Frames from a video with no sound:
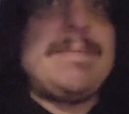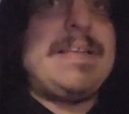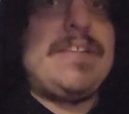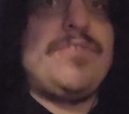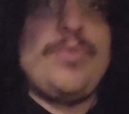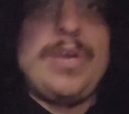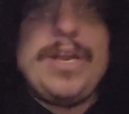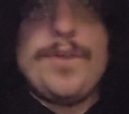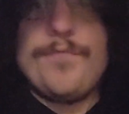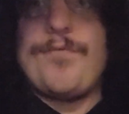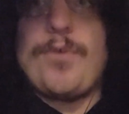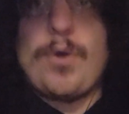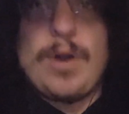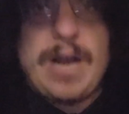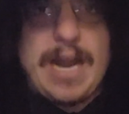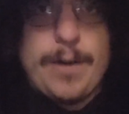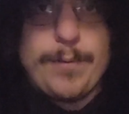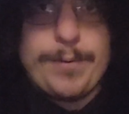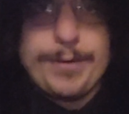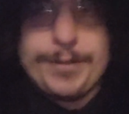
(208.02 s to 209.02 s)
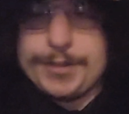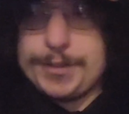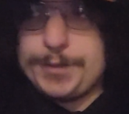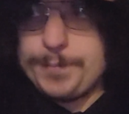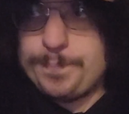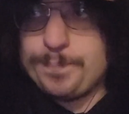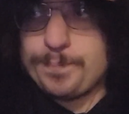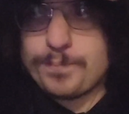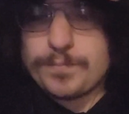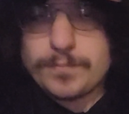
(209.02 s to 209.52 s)
me 3 or 4 hours,
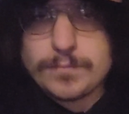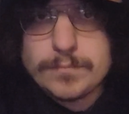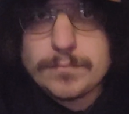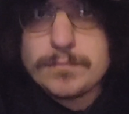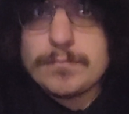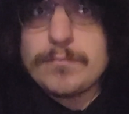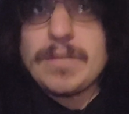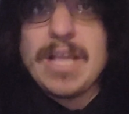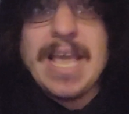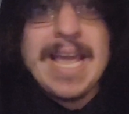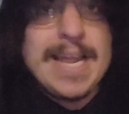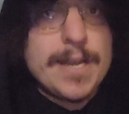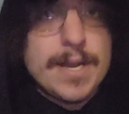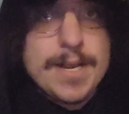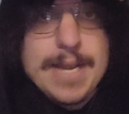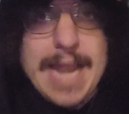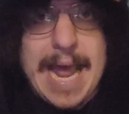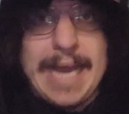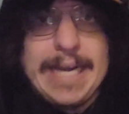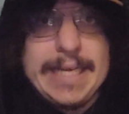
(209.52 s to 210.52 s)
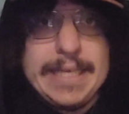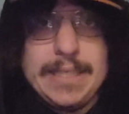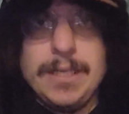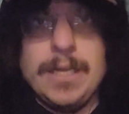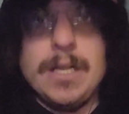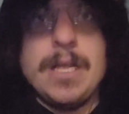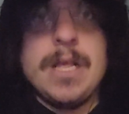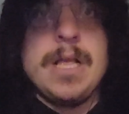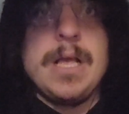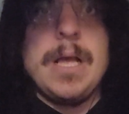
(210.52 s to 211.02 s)
and the 9
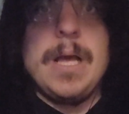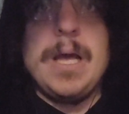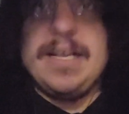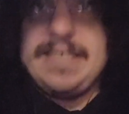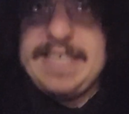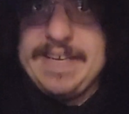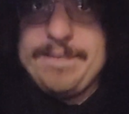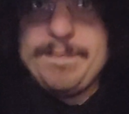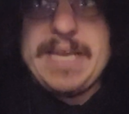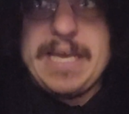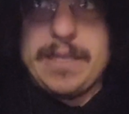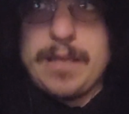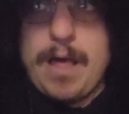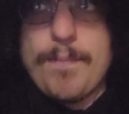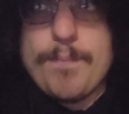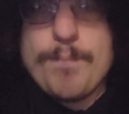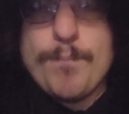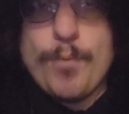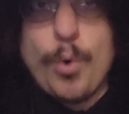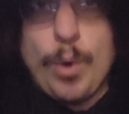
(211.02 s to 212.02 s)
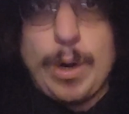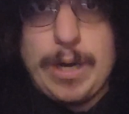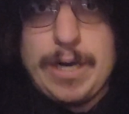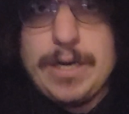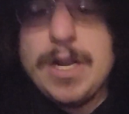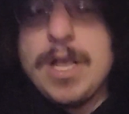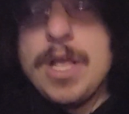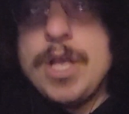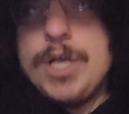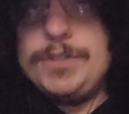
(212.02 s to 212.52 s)
give me a lot more.
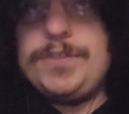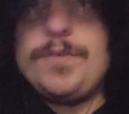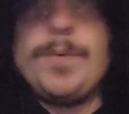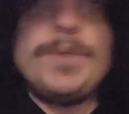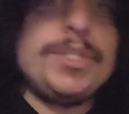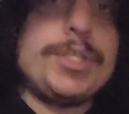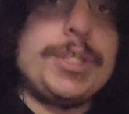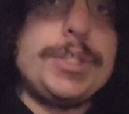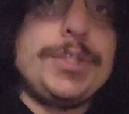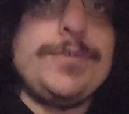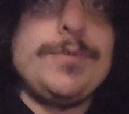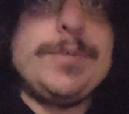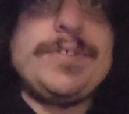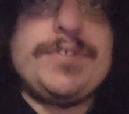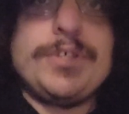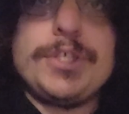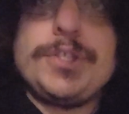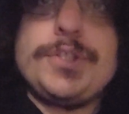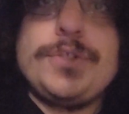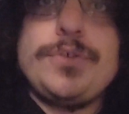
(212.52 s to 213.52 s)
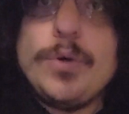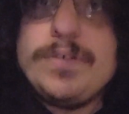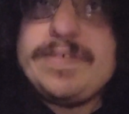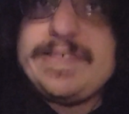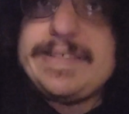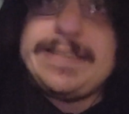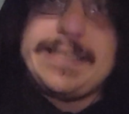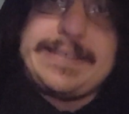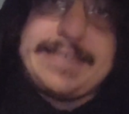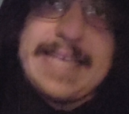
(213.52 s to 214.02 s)
So what you could do is you could go
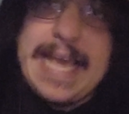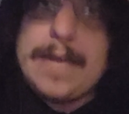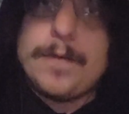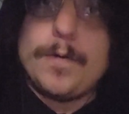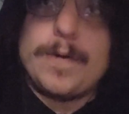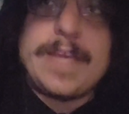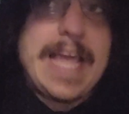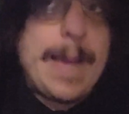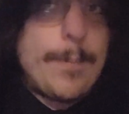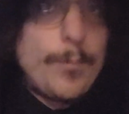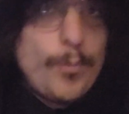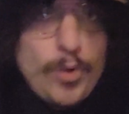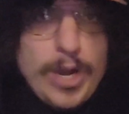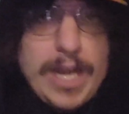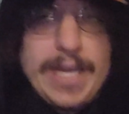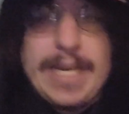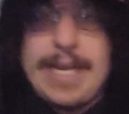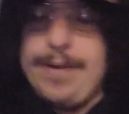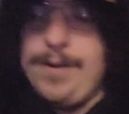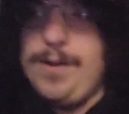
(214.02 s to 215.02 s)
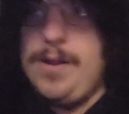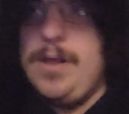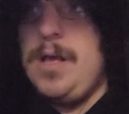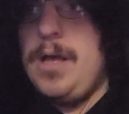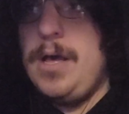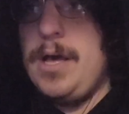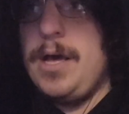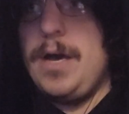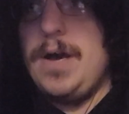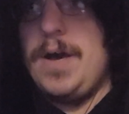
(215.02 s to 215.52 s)
see the 10. Okay, I'm ready.
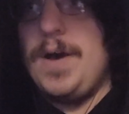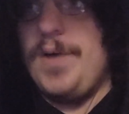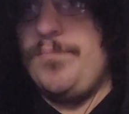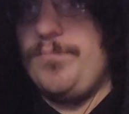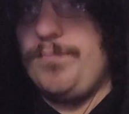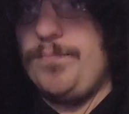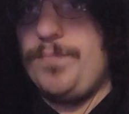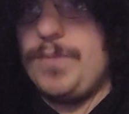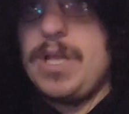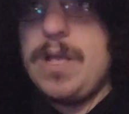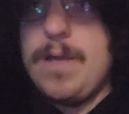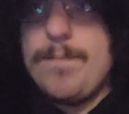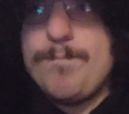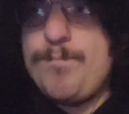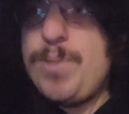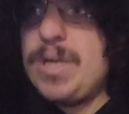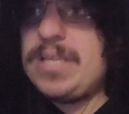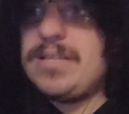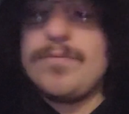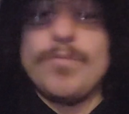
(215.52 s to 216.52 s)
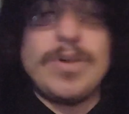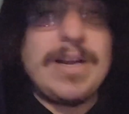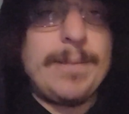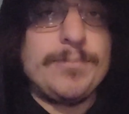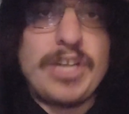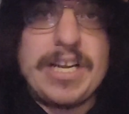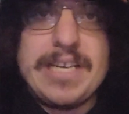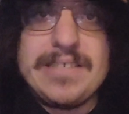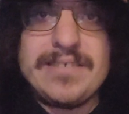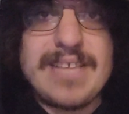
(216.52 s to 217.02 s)
But what I'm
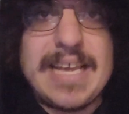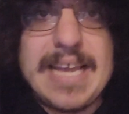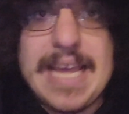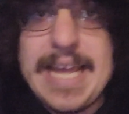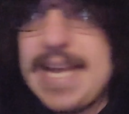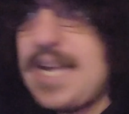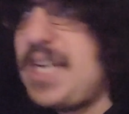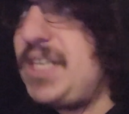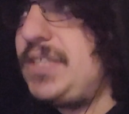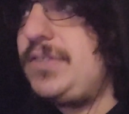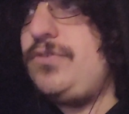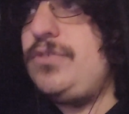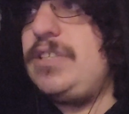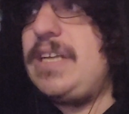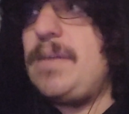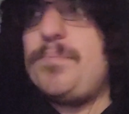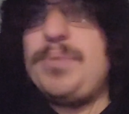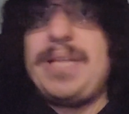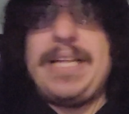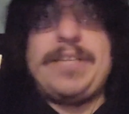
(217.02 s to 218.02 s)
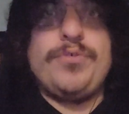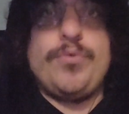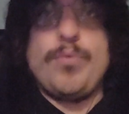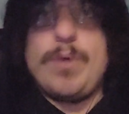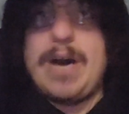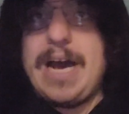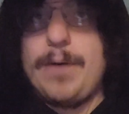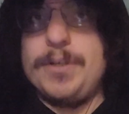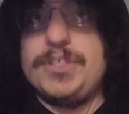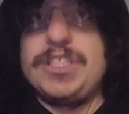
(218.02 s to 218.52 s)
trying to say is you can play 2
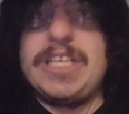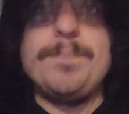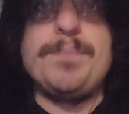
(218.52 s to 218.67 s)
hours, you can